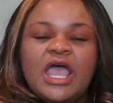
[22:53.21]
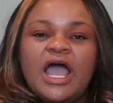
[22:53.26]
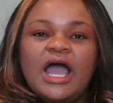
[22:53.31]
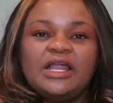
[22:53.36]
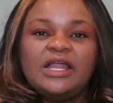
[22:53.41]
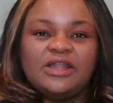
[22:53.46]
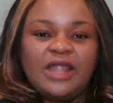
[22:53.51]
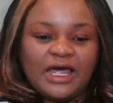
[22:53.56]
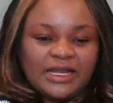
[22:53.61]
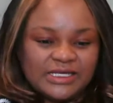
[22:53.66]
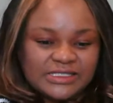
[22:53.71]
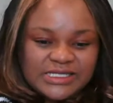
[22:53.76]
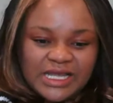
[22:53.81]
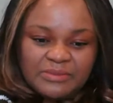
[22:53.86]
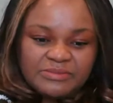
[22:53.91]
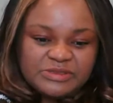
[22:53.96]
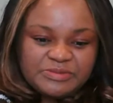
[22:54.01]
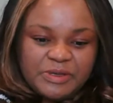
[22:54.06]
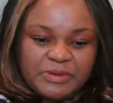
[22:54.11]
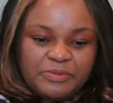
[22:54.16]
A lot of
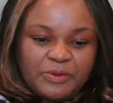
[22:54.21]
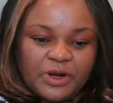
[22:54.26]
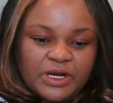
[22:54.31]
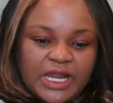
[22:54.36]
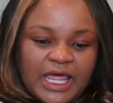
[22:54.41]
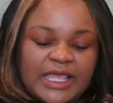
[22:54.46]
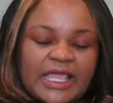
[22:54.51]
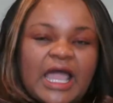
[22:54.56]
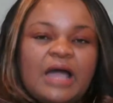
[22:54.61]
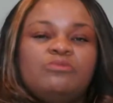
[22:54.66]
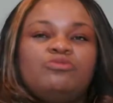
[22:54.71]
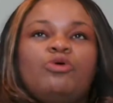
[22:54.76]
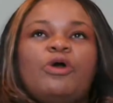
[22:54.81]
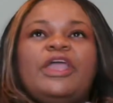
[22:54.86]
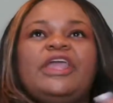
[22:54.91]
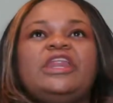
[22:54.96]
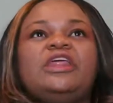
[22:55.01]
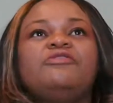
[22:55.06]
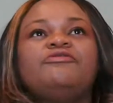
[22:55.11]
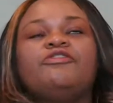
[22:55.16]
times people are like, I'm
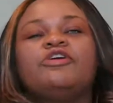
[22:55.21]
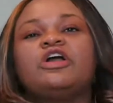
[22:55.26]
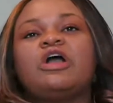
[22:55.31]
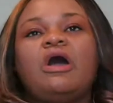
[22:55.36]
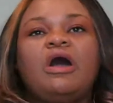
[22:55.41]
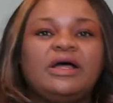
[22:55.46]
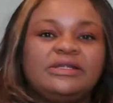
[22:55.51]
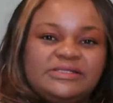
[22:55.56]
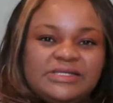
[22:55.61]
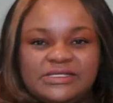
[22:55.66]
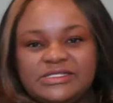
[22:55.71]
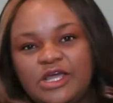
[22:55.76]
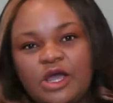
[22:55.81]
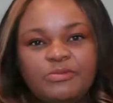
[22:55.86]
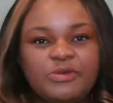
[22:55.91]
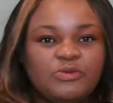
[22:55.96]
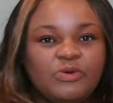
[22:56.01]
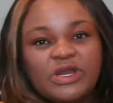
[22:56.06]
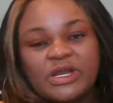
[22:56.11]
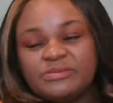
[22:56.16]
waiting for God to tell
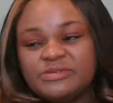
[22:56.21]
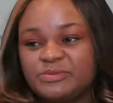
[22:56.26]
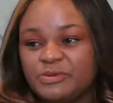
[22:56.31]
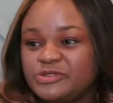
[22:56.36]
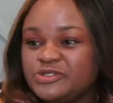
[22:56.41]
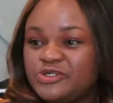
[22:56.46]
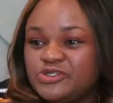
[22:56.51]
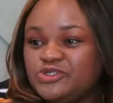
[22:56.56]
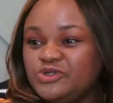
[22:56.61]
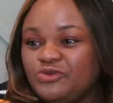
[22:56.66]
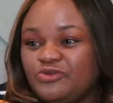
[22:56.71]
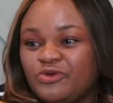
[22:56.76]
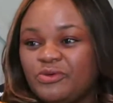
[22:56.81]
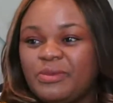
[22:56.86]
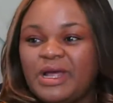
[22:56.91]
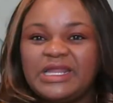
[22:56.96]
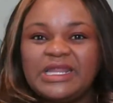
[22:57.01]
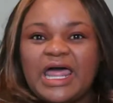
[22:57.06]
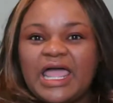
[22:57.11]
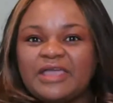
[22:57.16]
me what I'm supposed to do for
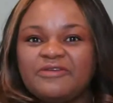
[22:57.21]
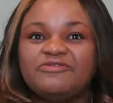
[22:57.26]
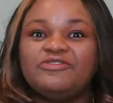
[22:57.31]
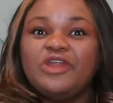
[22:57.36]
my life.